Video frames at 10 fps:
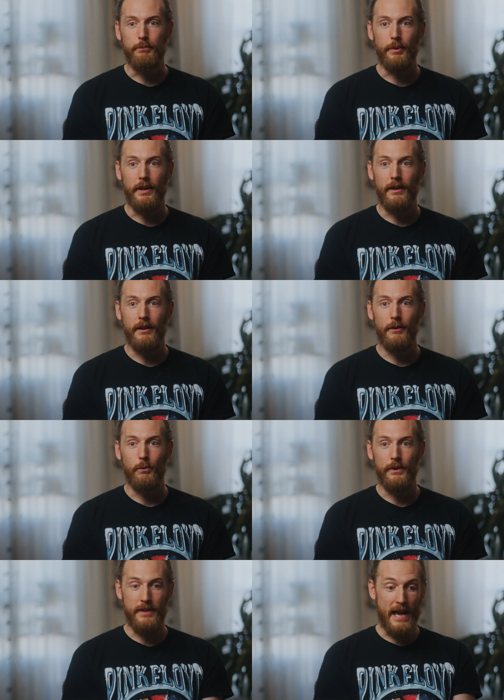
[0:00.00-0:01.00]
But
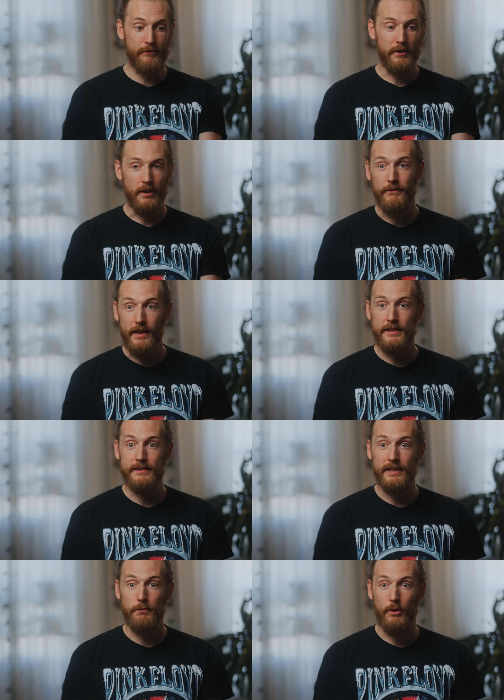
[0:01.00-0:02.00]
with the advent of
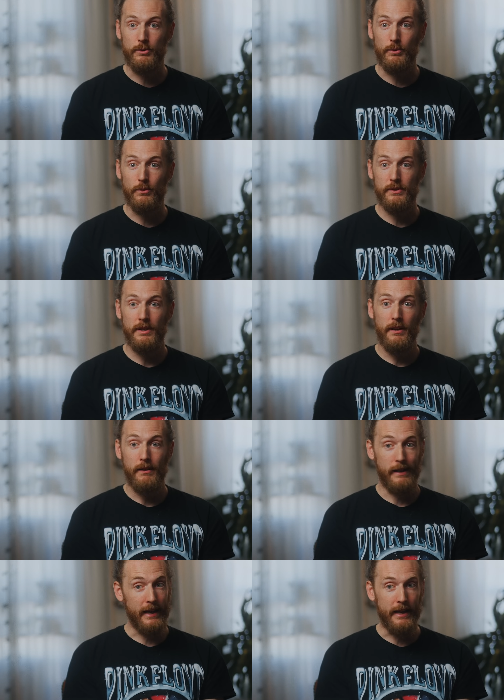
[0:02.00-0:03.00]
ES6 modules,
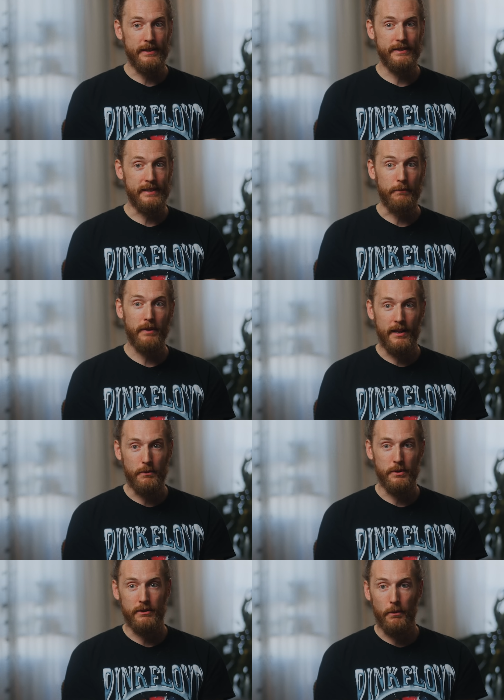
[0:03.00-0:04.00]
like it seemed like there was an